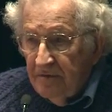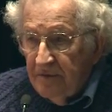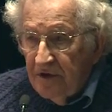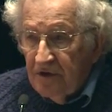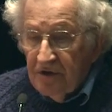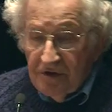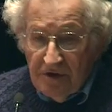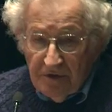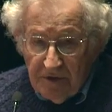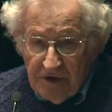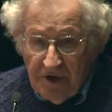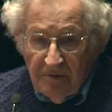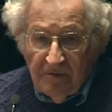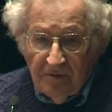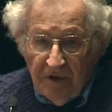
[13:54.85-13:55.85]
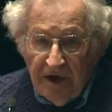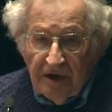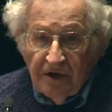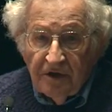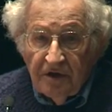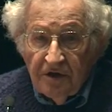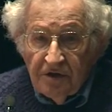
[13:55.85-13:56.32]
Because there was some
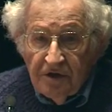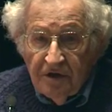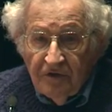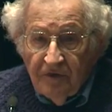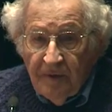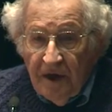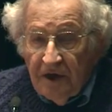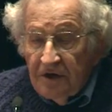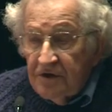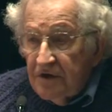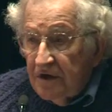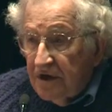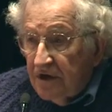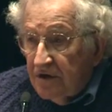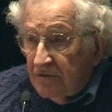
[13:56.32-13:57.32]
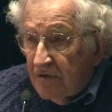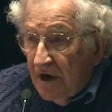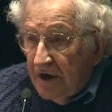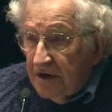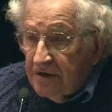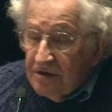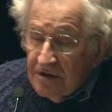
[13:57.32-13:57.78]
recognition of Palestinian
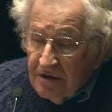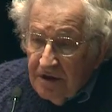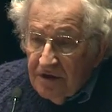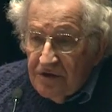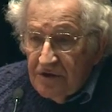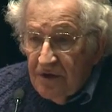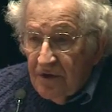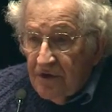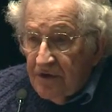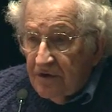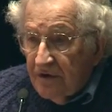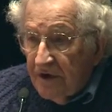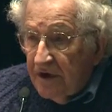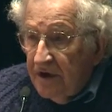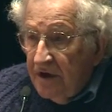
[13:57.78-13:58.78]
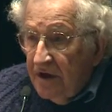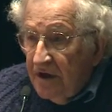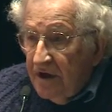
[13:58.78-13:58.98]
rights, at least in theory,